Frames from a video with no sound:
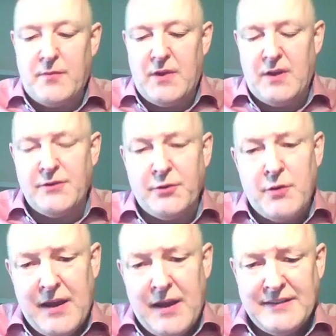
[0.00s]
So
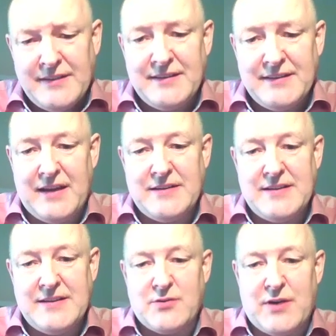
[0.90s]
as I said,
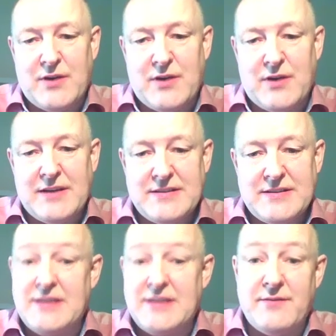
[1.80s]
this crisis
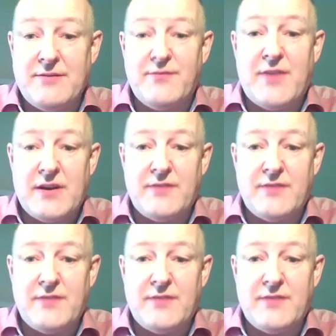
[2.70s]
is a very,